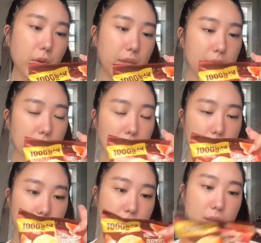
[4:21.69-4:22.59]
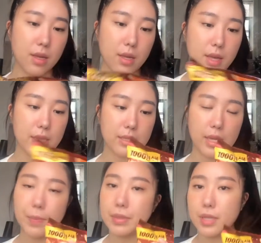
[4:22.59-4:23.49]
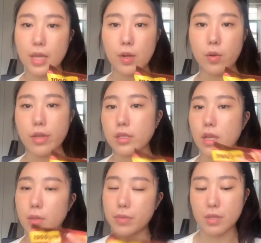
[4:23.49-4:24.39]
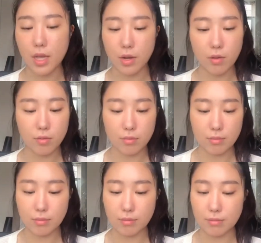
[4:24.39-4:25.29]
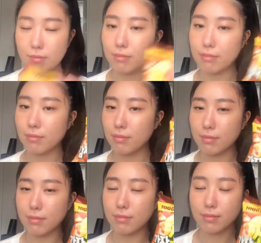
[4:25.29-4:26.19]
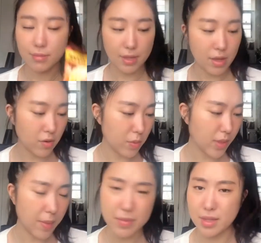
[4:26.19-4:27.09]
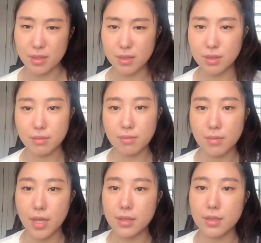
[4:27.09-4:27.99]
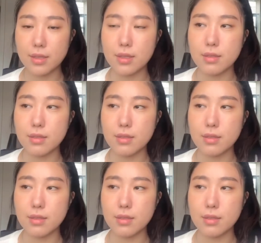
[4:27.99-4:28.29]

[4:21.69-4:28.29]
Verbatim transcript: it's like inside a potato there's another potato i don't know what that means but